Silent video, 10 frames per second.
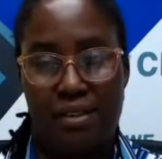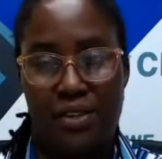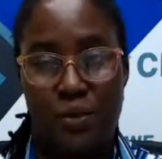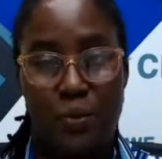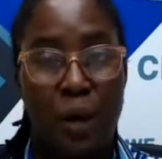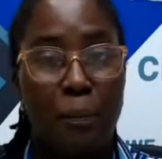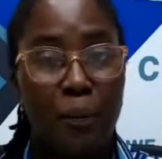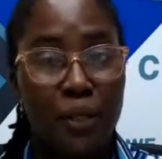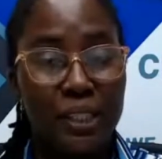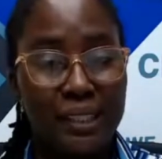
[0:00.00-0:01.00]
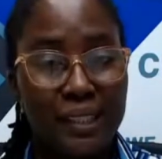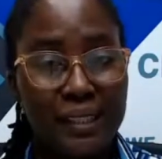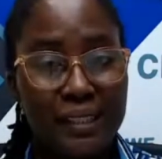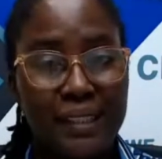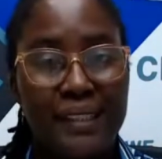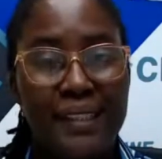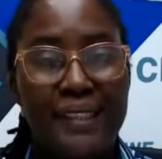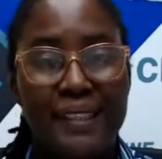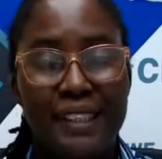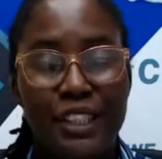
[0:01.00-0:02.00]
So a process is a
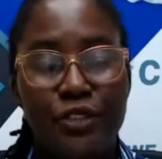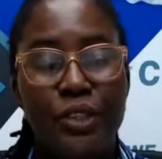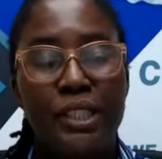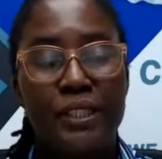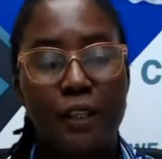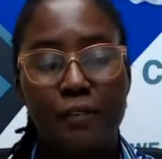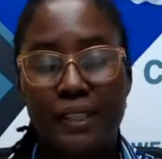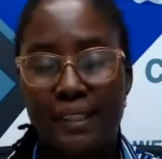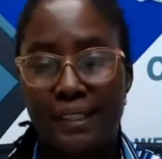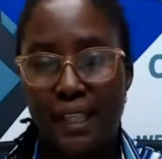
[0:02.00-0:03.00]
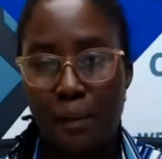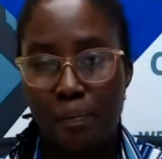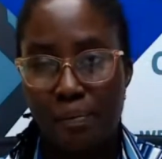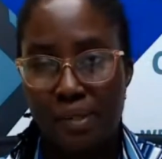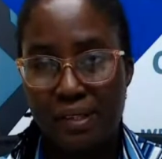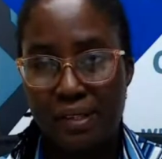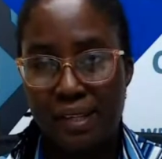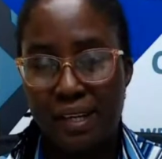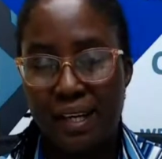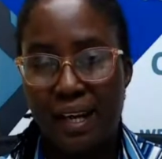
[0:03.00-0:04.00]
series of steps
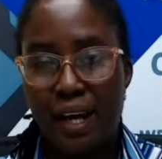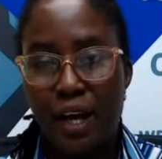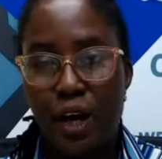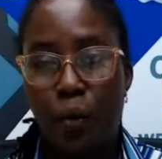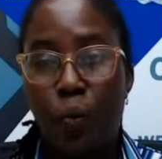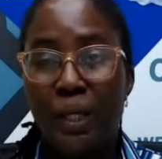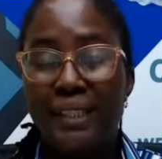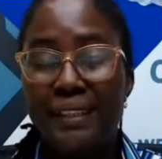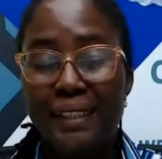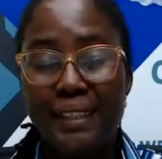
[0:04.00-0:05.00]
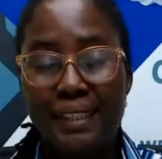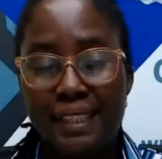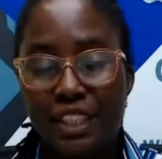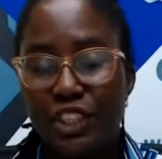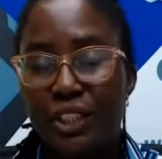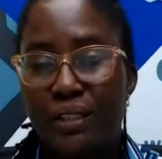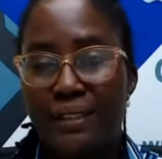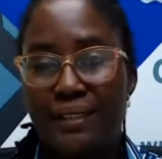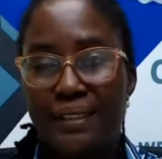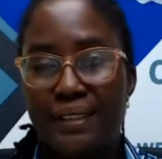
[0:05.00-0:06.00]
with
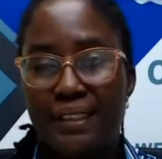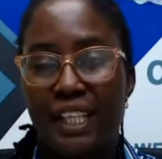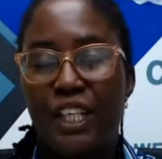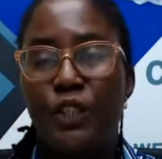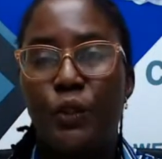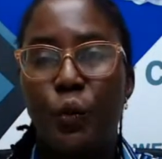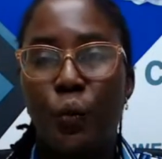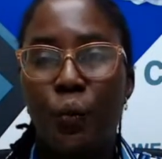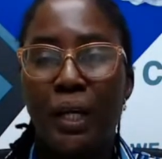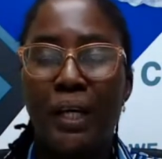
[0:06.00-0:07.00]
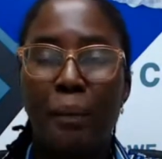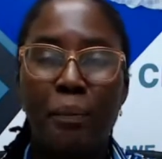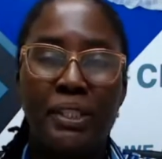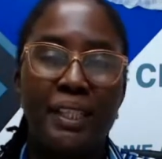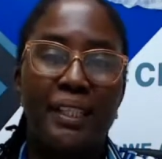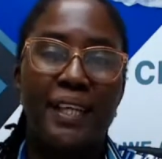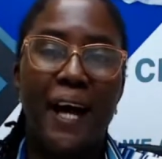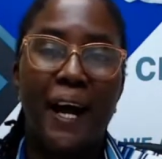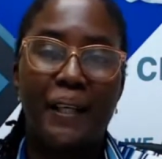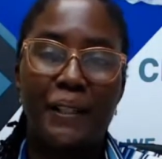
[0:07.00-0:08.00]
decisions in the way a
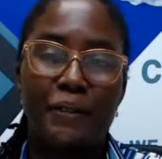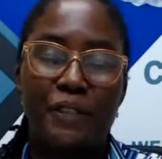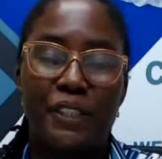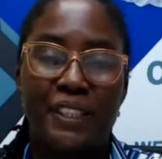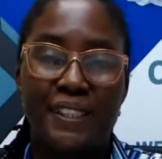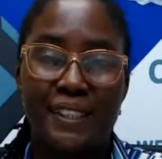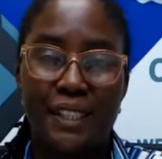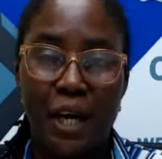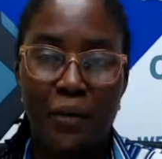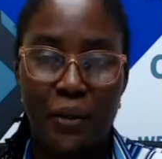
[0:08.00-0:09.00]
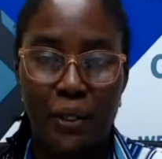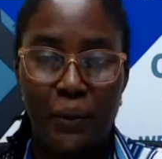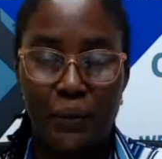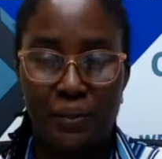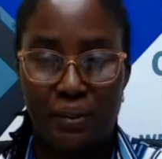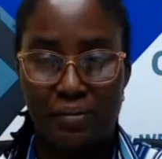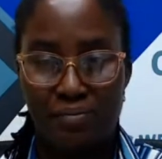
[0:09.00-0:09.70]
particular activity is carried out.